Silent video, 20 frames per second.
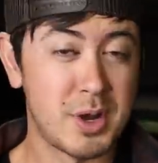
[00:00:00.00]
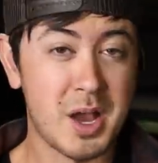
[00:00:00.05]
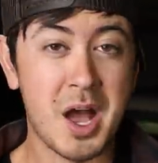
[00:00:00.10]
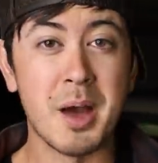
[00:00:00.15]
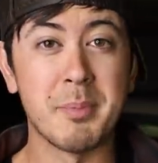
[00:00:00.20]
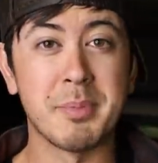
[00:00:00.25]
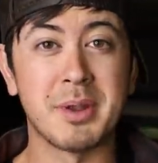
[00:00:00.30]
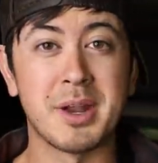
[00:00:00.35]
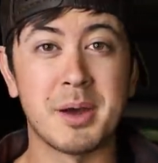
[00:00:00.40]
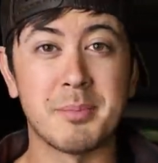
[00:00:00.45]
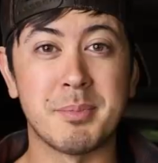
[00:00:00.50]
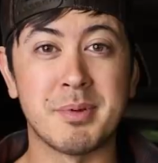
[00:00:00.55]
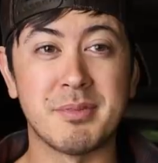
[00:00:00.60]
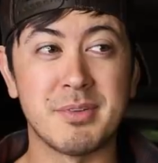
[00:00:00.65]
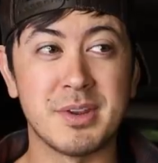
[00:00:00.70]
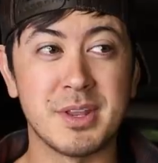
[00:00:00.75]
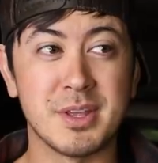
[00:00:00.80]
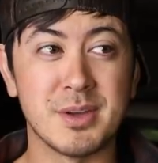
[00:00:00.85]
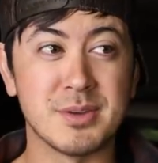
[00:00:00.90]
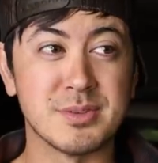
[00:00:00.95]
comment on my
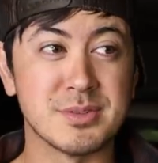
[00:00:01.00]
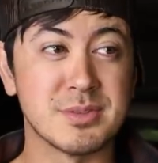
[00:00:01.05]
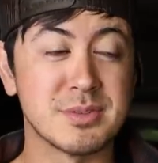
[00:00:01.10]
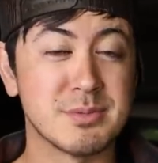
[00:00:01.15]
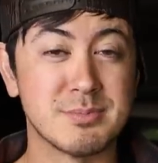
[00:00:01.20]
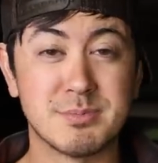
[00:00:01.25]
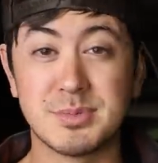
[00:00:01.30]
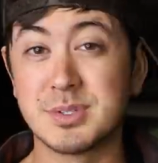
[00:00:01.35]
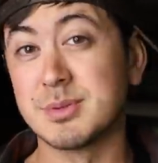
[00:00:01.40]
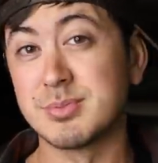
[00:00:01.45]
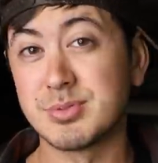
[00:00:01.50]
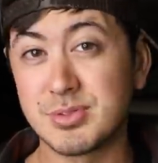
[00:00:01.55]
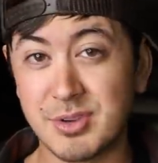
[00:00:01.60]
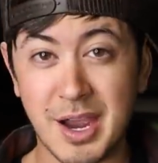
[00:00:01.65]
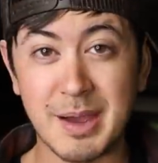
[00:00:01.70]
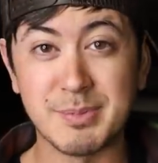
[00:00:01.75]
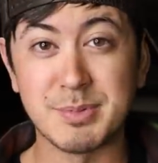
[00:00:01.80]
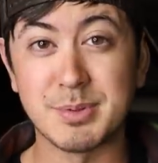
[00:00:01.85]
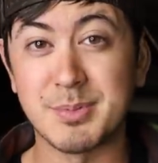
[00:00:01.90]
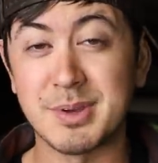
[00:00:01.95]
videos,
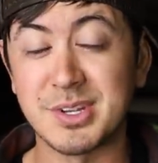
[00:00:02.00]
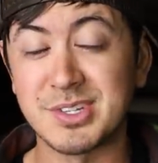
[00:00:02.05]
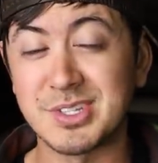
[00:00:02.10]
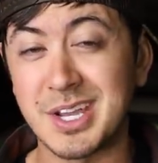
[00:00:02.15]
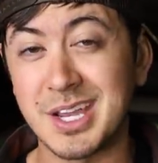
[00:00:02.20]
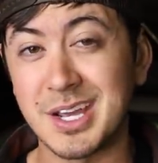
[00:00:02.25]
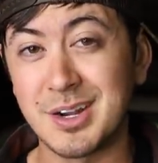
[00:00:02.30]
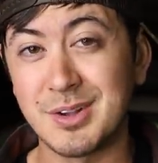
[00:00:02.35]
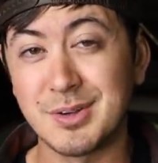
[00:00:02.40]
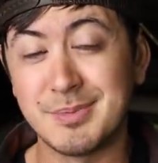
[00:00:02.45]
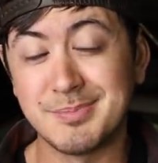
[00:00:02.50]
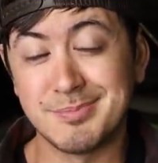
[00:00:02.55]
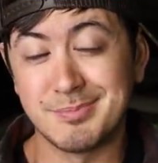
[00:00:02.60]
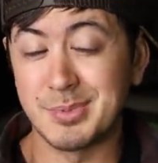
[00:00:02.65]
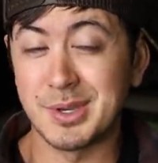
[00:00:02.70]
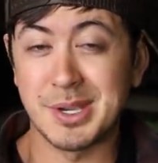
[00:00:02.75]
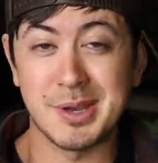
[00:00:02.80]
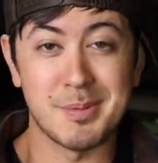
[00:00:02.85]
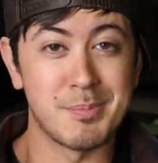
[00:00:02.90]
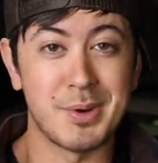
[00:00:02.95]
subscribe to my
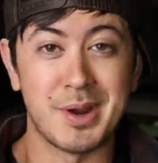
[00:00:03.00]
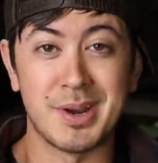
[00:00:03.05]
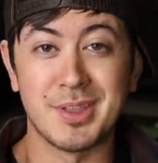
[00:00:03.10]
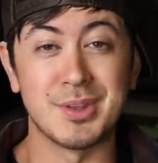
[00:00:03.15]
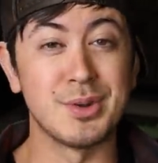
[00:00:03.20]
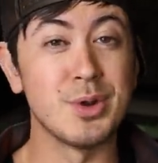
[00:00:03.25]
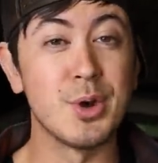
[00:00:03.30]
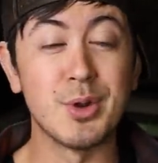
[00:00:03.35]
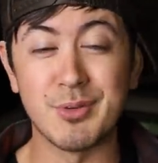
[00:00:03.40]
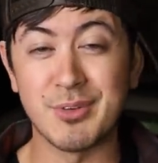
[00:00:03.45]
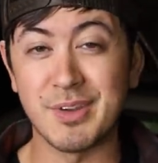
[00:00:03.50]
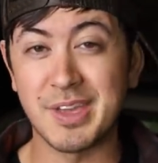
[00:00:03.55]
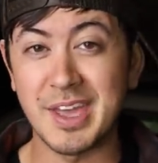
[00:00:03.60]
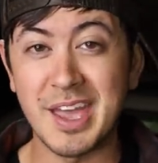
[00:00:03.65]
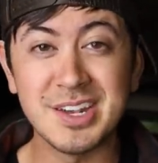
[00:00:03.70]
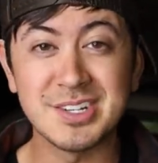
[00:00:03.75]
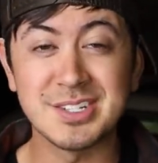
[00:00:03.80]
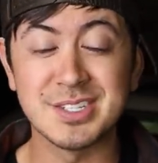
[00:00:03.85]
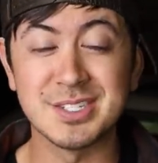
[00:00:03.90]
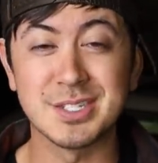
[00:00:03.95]
channel, become part of the
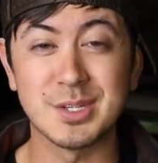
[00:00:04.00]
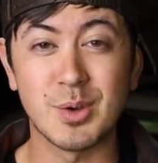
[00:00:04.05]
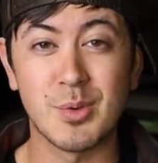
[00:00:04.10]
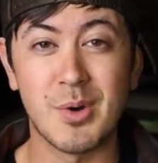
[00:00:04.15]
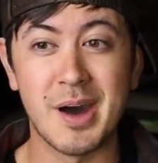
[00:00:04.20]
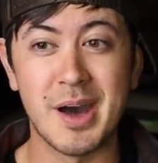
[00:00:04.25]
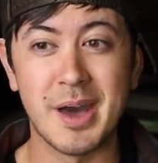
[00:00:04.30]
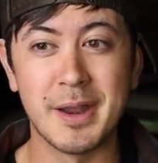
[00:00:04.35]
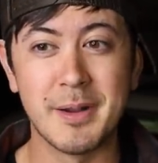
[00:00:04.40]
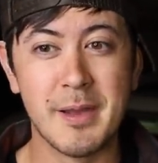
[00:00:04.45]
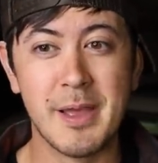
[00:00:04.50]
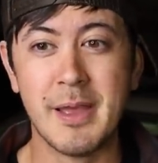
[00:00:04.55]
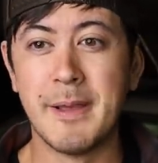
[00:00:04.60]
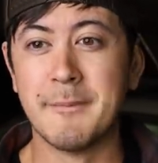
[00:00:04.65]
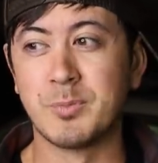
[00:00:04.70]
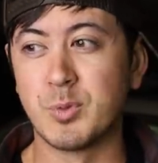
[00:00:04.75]
notification squad,